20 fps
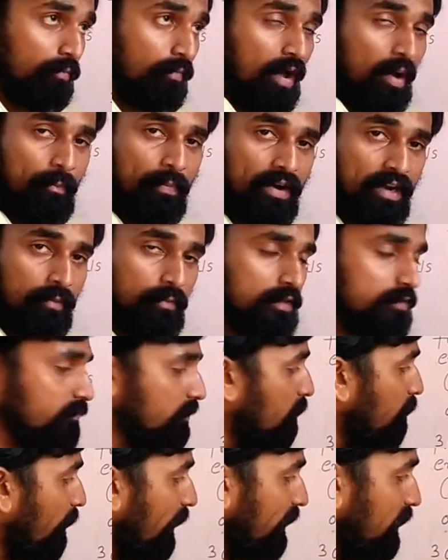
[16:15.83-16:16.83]
Upper numbers
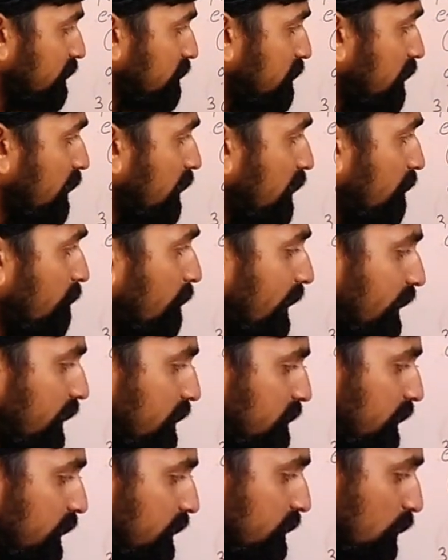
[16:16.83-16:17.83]
will be minus 3,
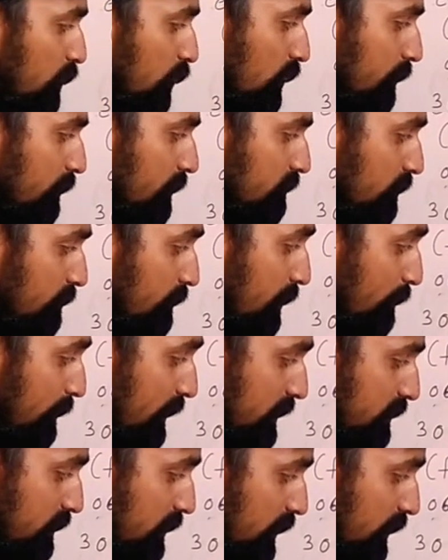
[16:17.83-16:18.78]
minus 6. Lower numbers will be plus